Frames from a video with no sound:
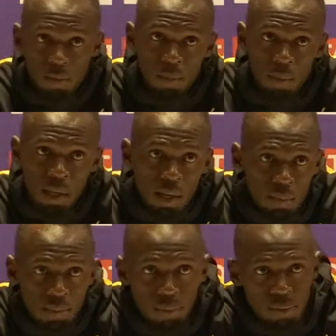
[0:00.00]
For me, I
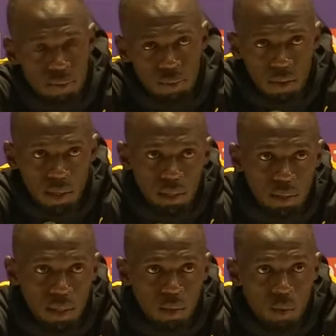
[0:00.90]

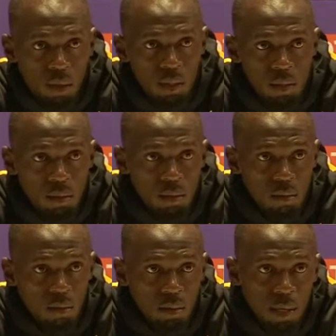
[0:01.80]
don't think one
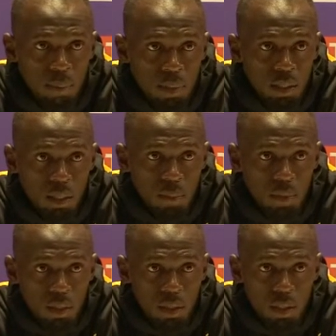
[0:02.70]
championship
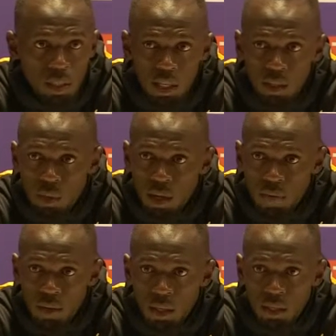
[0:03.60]
is going to change what
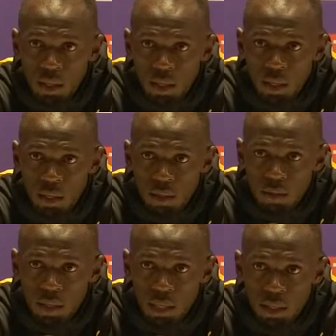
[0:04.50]
I've done,
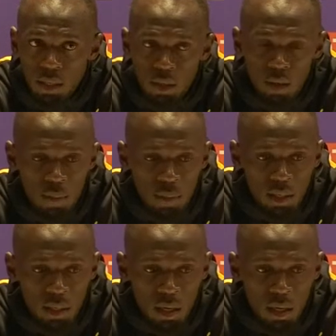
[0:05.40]
really. You know what I mean?